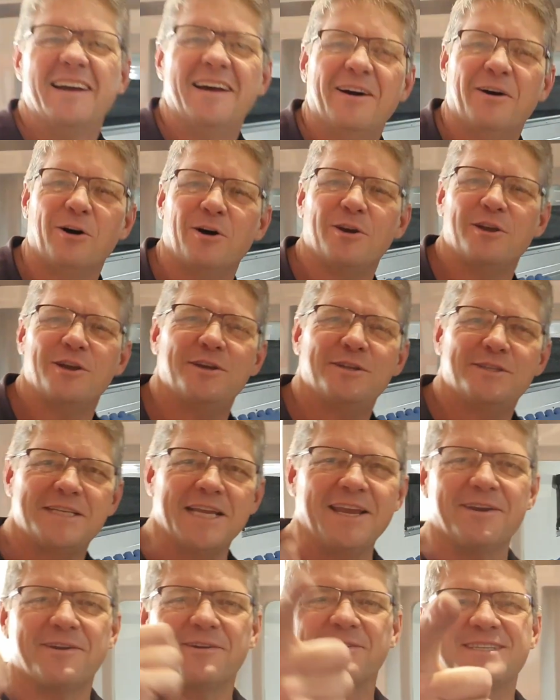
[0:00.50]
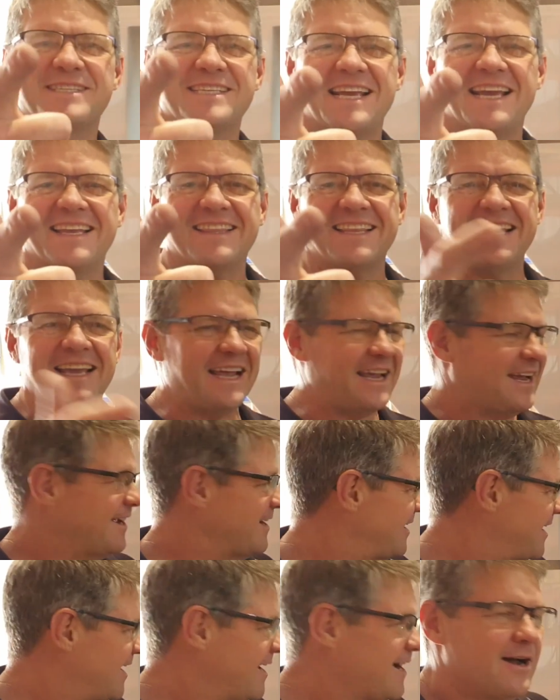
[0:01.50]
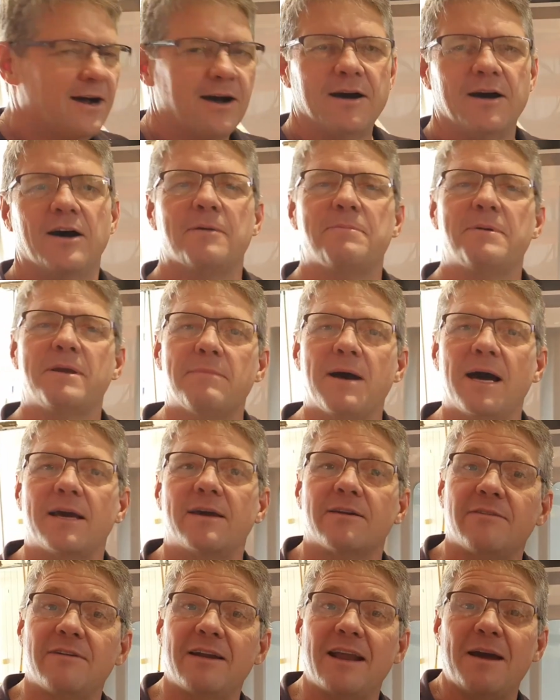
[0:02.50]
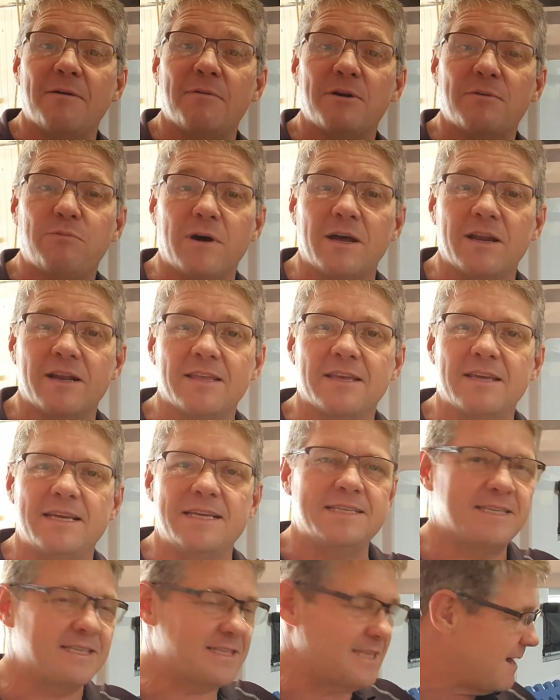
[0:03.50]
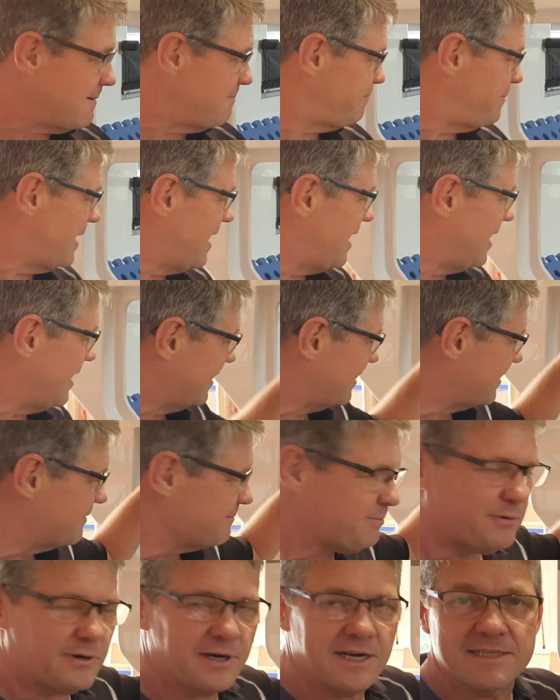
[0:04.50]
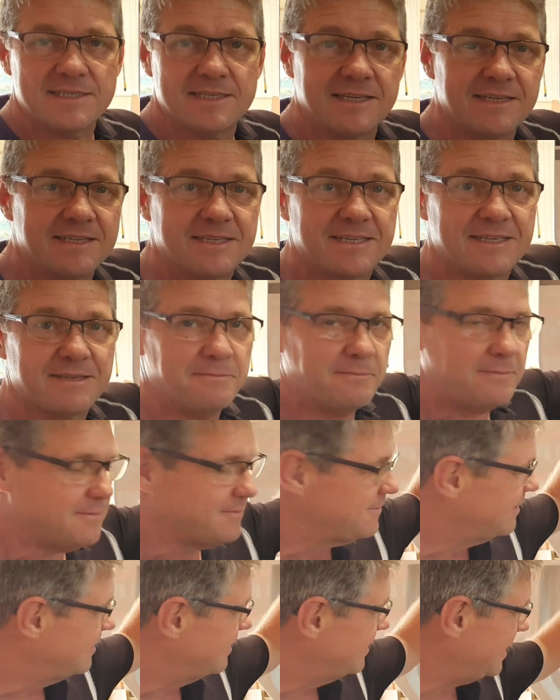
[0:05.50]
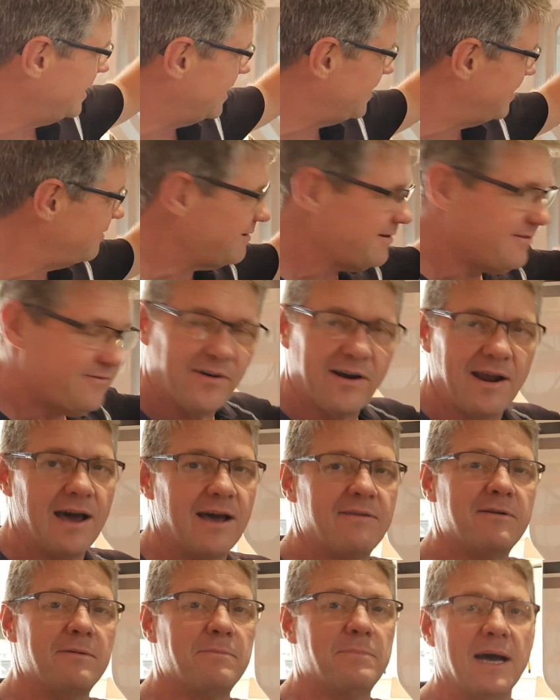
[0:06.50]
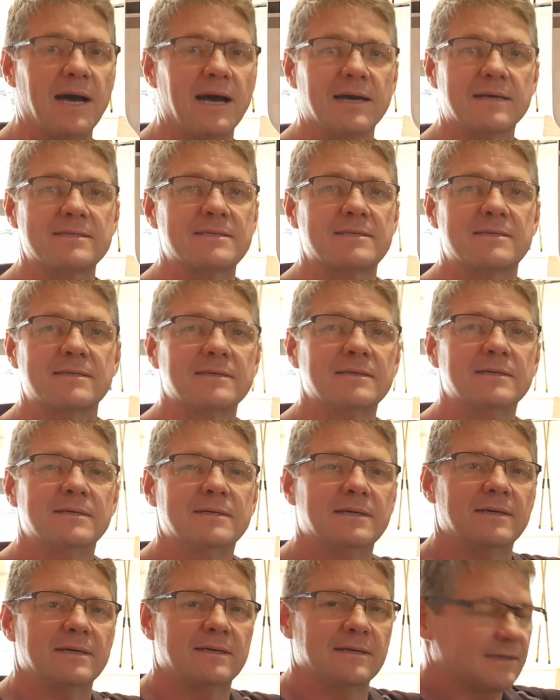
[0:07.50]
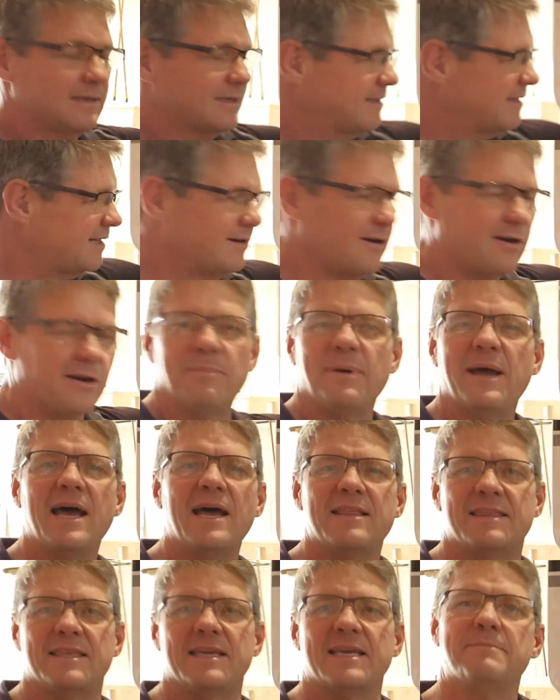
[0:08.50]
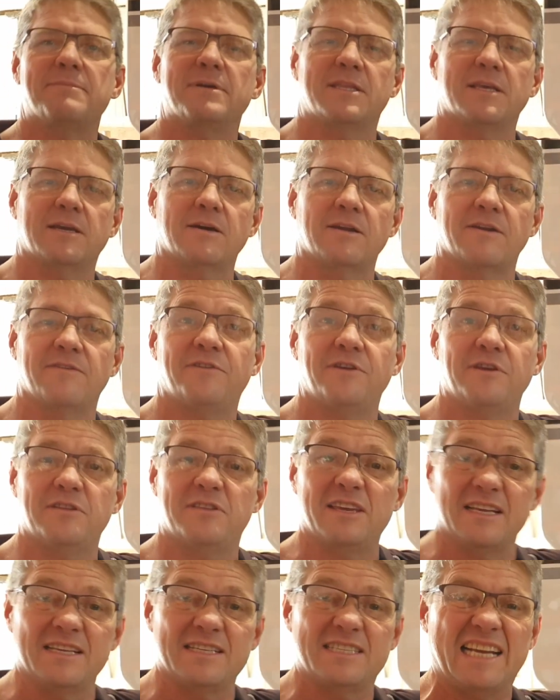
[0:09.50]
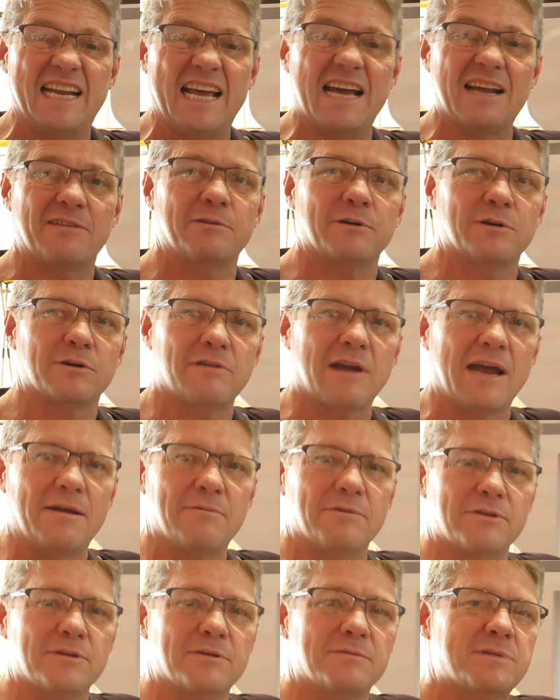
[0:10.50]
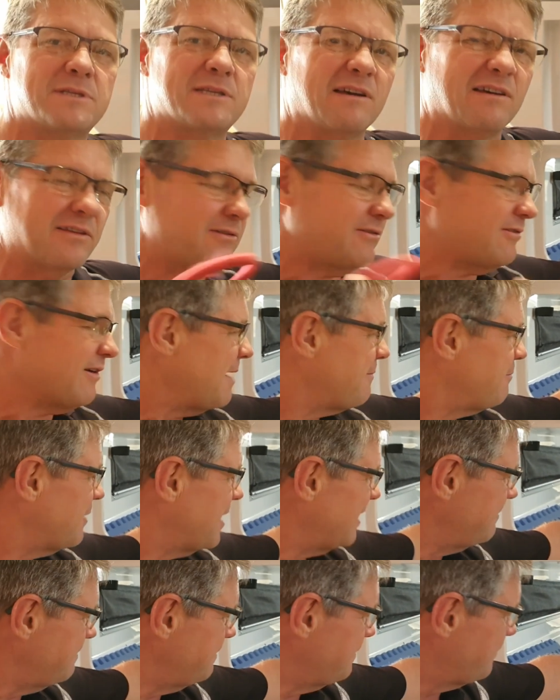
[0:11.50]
All you tinkerers out there, I've been mucking around with one of these thumper compressors, you know, for $100. They're not a bad thing, but they've got a few things that aren't real great with them, so I grabbed one.